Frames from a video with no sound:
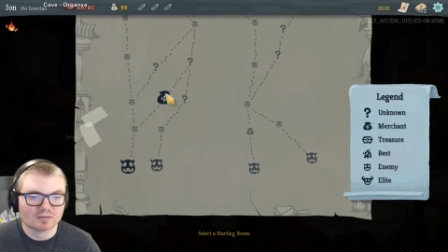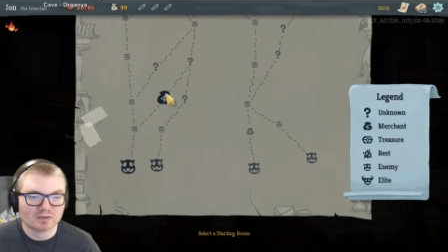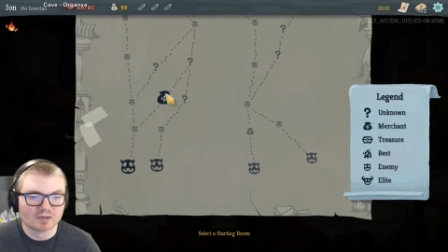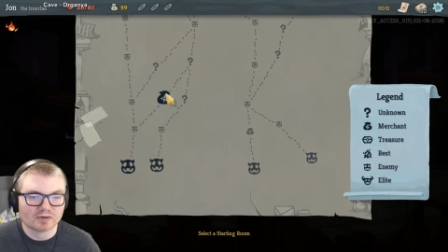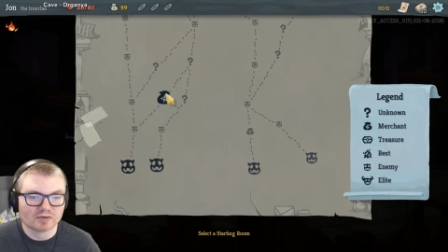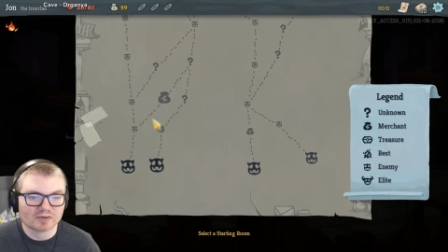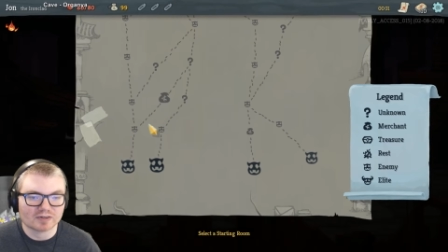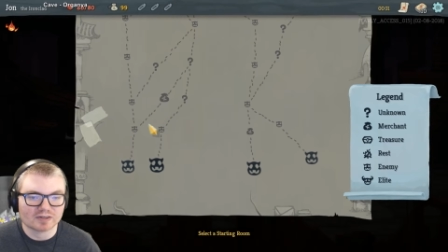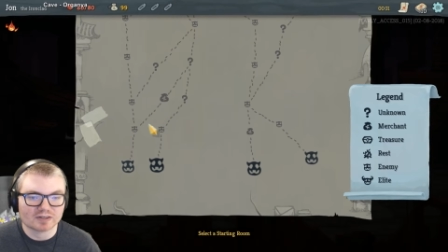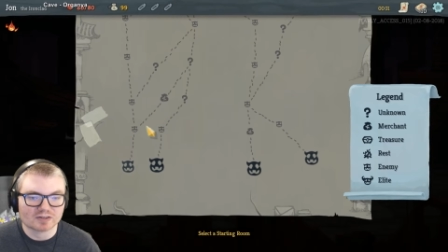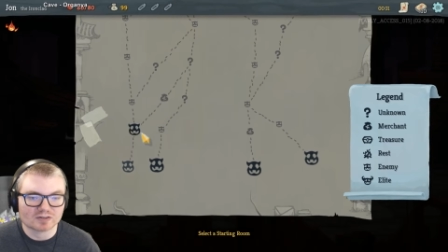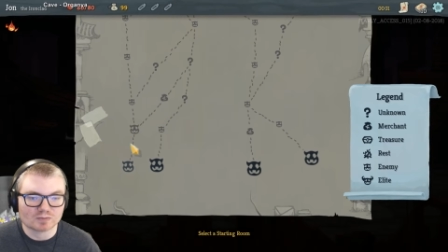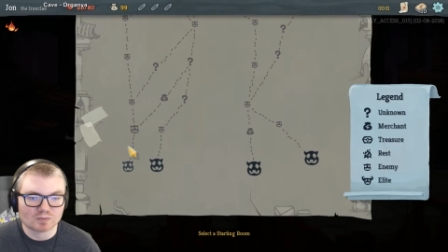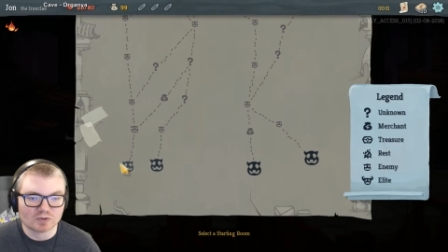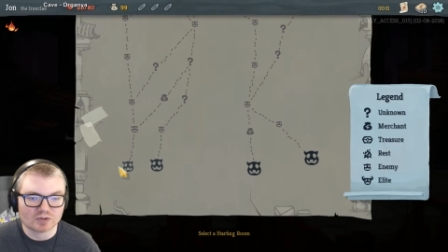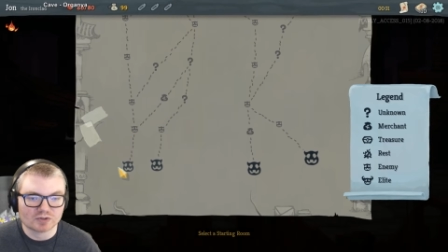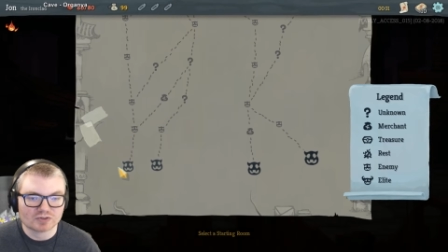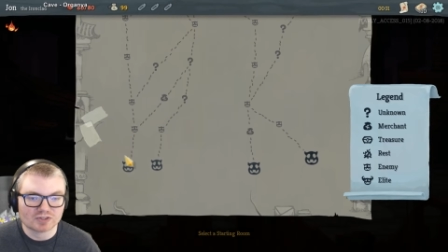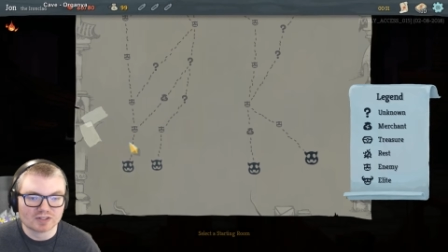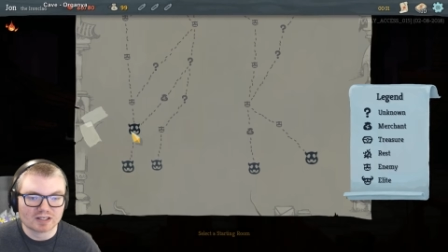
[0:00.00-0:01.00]
go to this
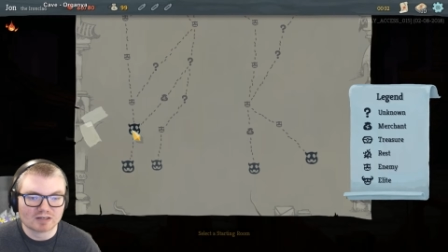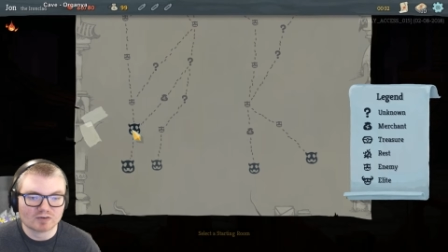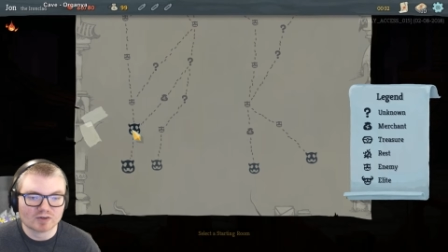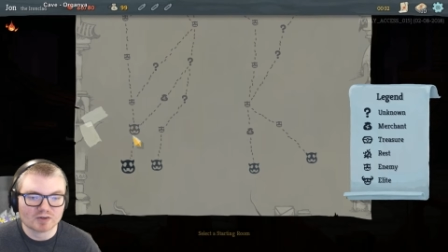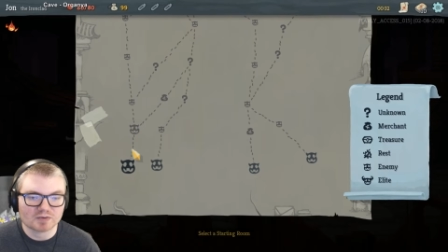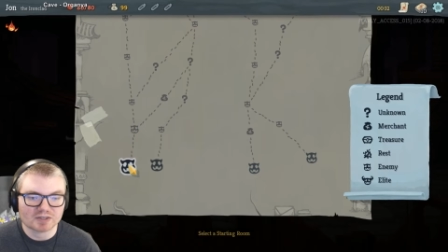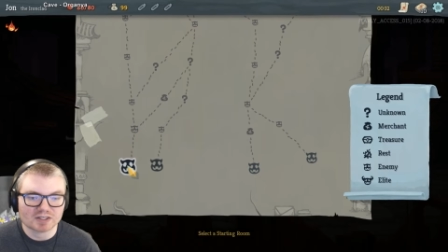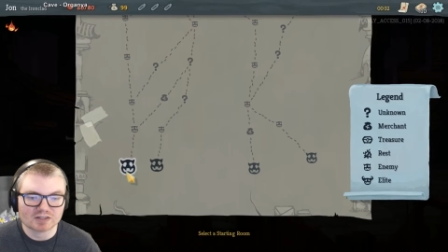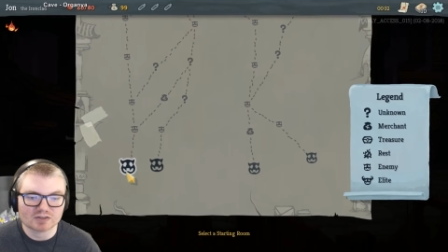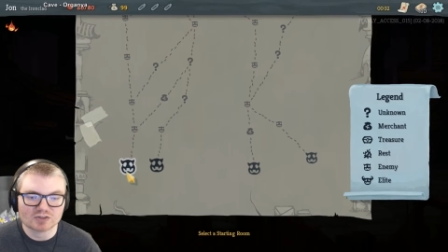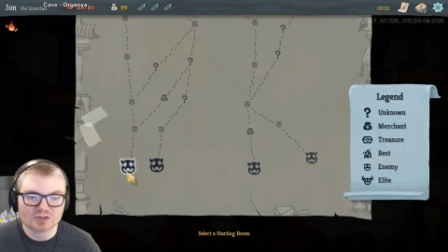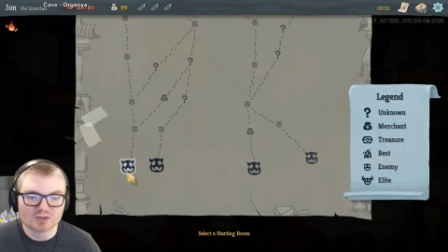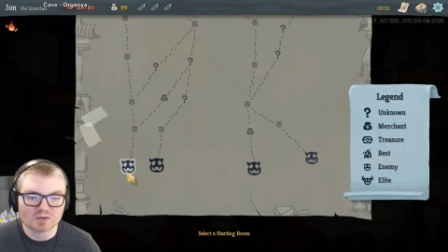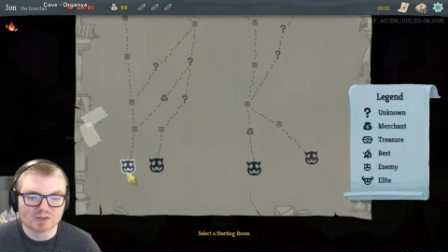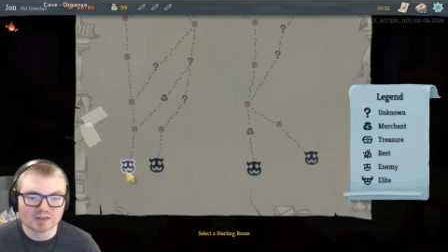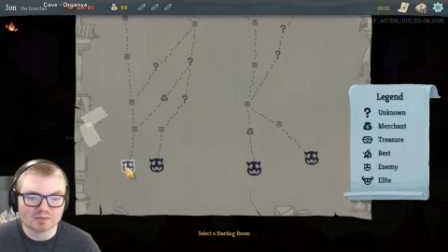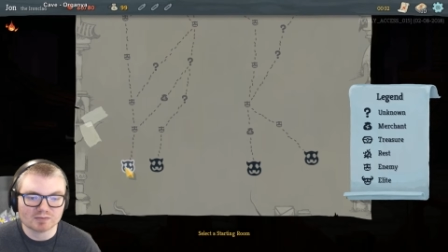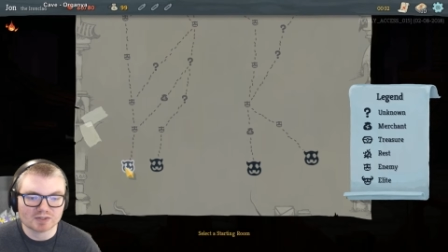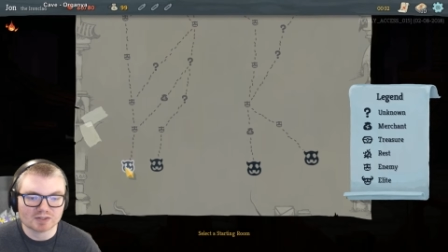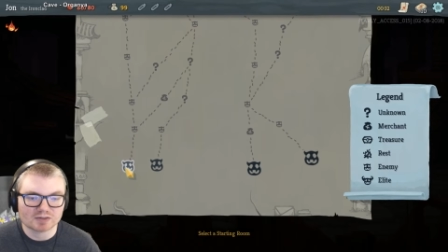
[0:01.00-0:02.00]
merchant. That way we get two
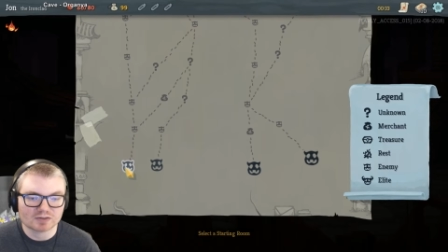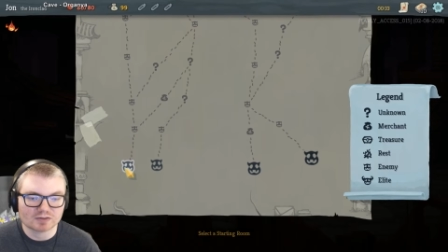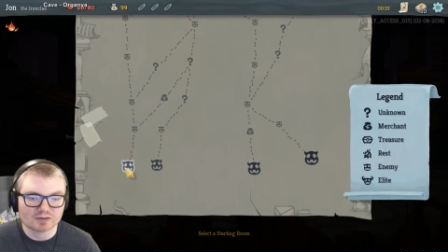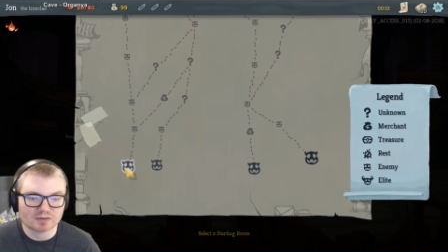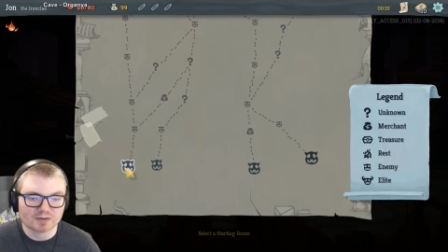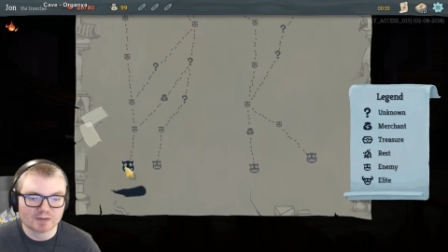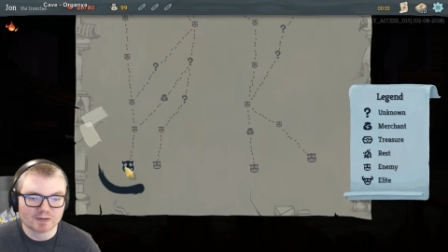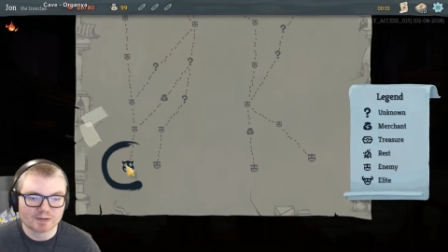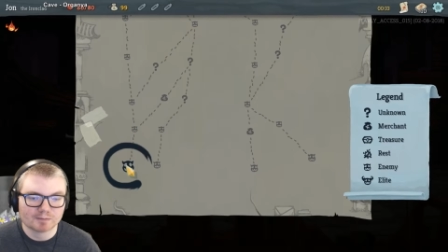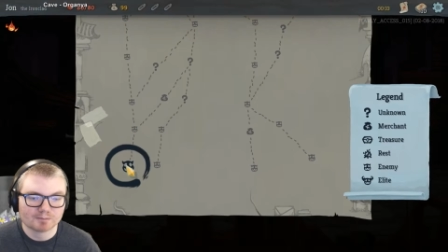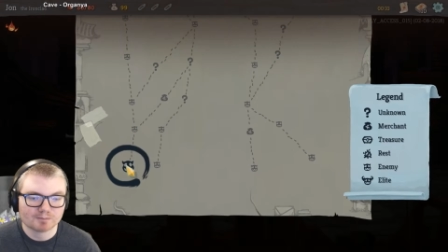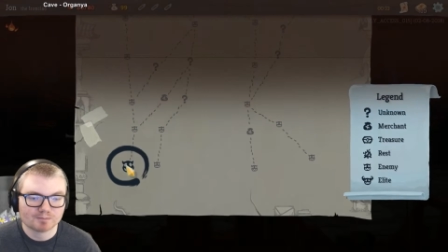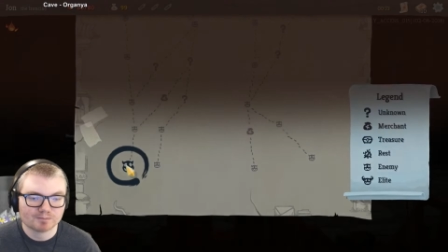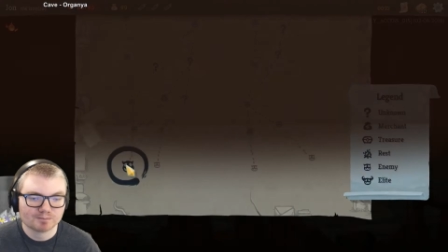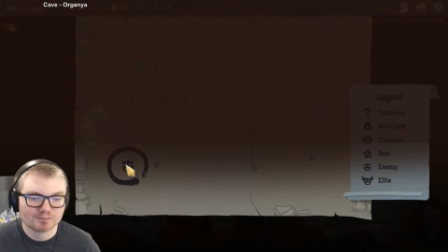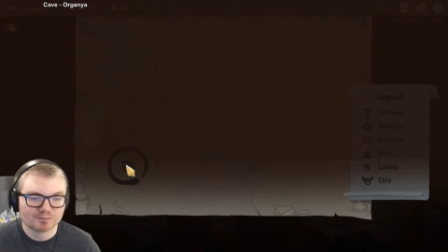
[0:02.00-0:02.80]
enemies in a row.